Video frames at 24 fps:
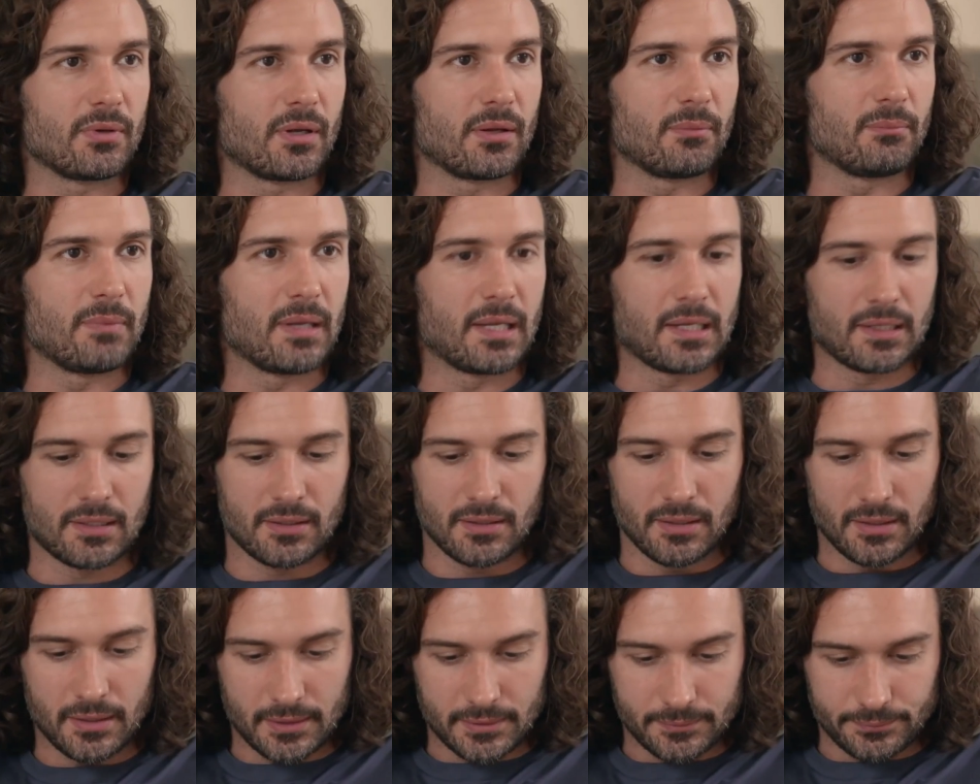You know, me
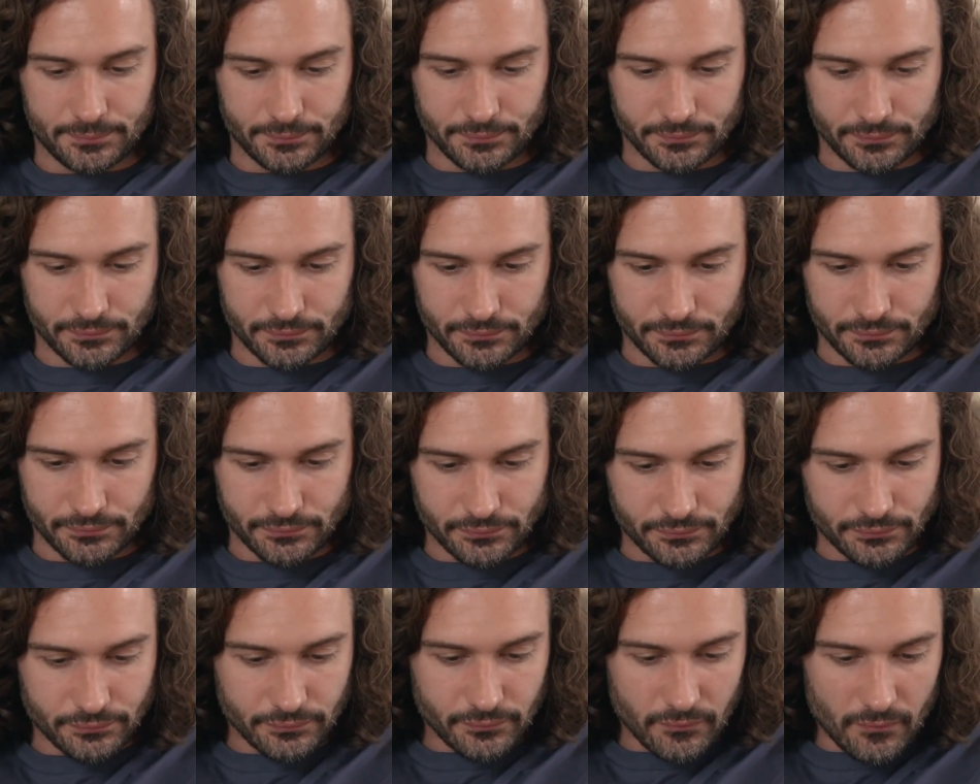and mm.
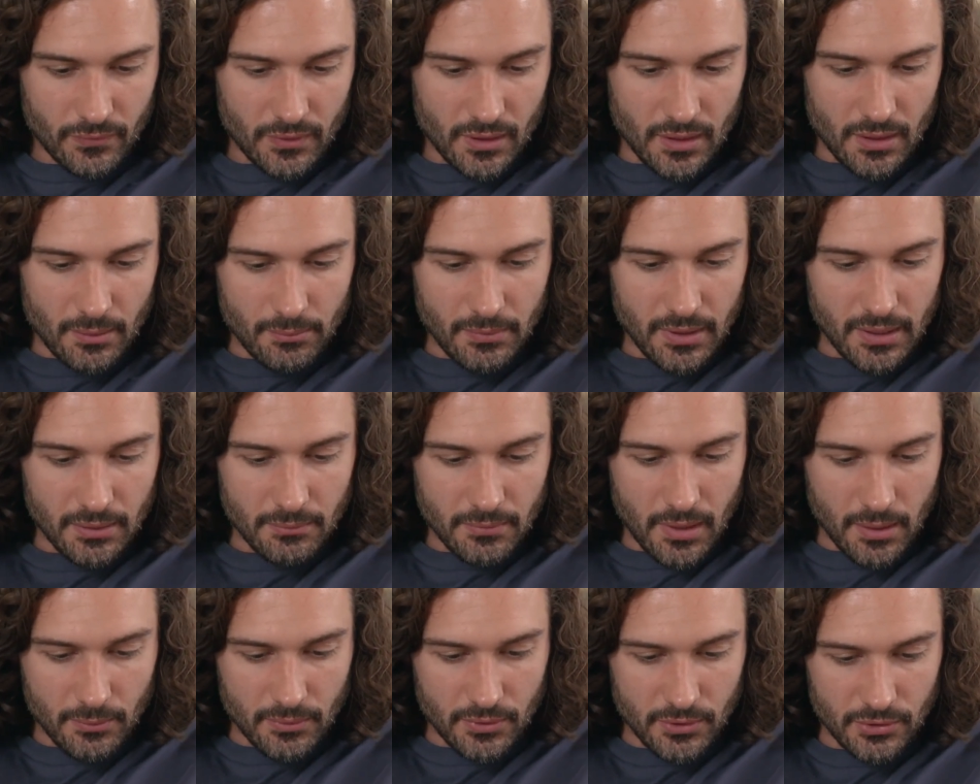me
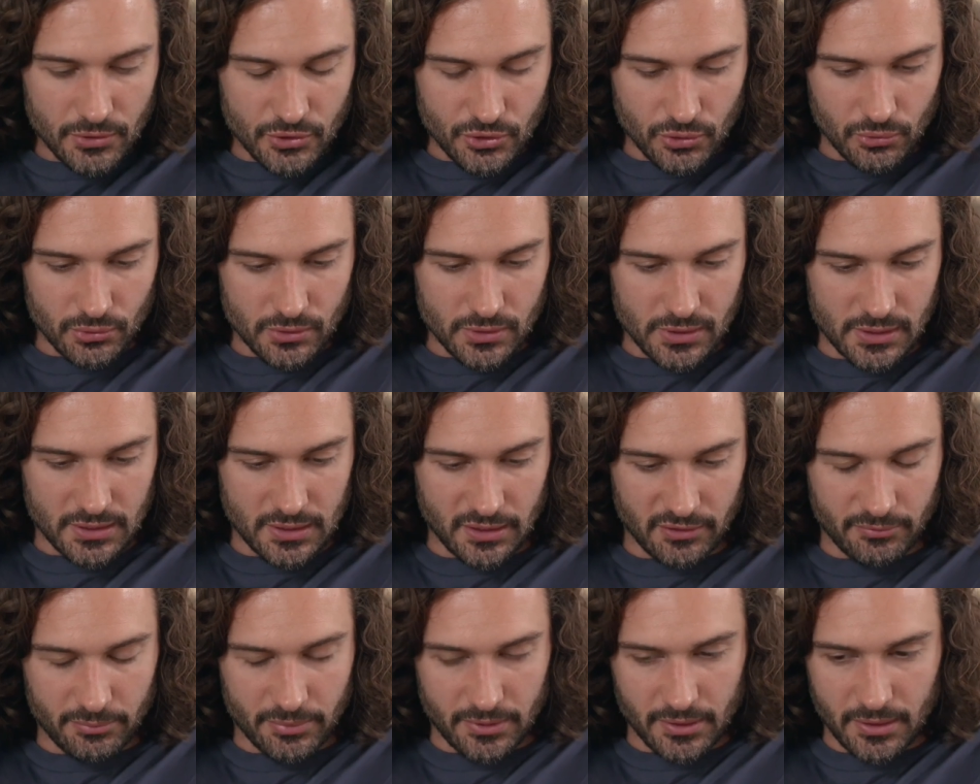and mum and George and
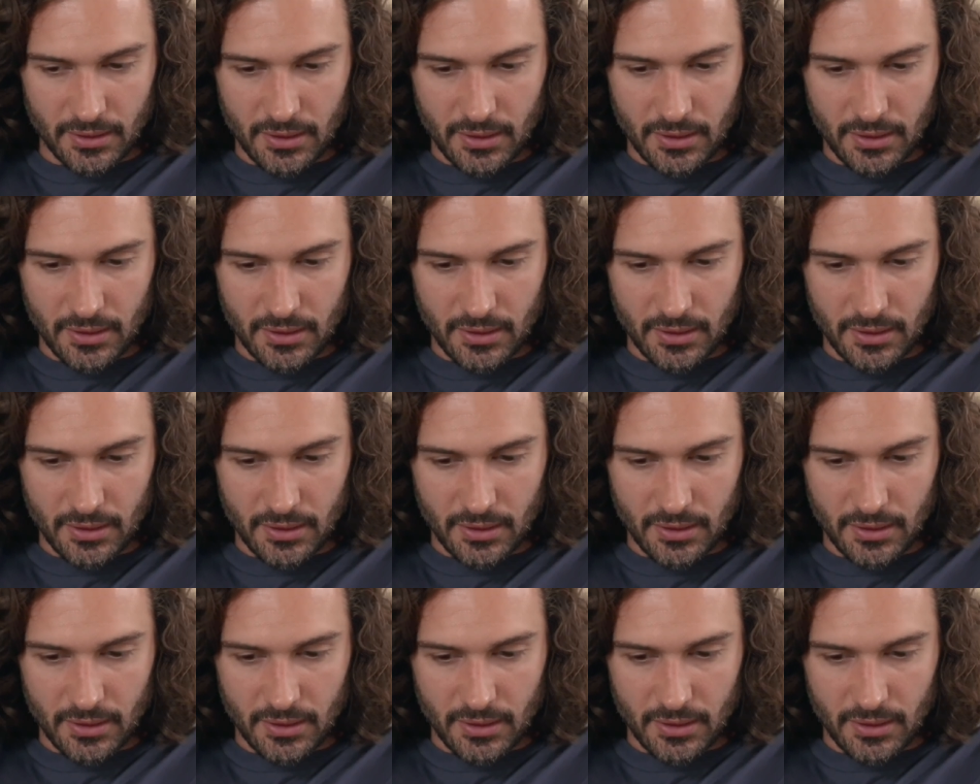stuff.